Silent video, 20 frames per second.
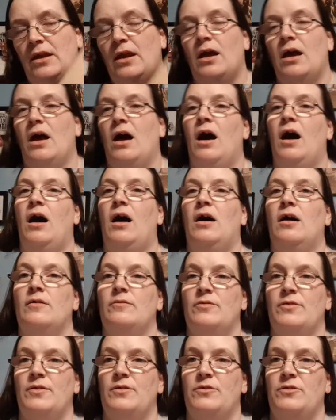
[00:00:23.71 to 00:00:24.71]

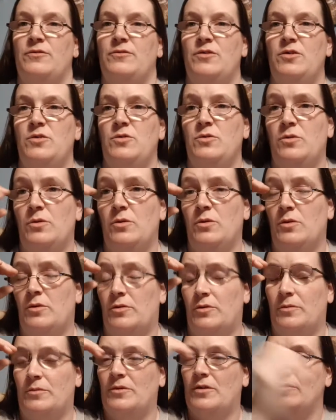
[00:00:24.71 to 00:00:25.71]
For those of you who
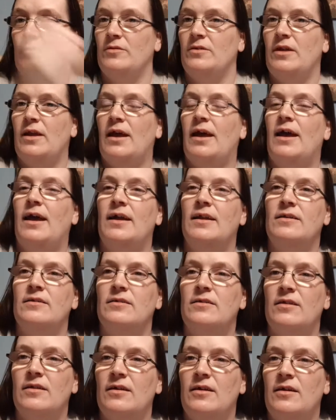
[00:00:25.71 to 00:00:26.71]
are observant,
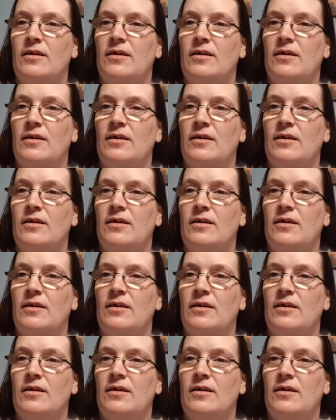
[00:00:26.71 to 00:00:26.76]
and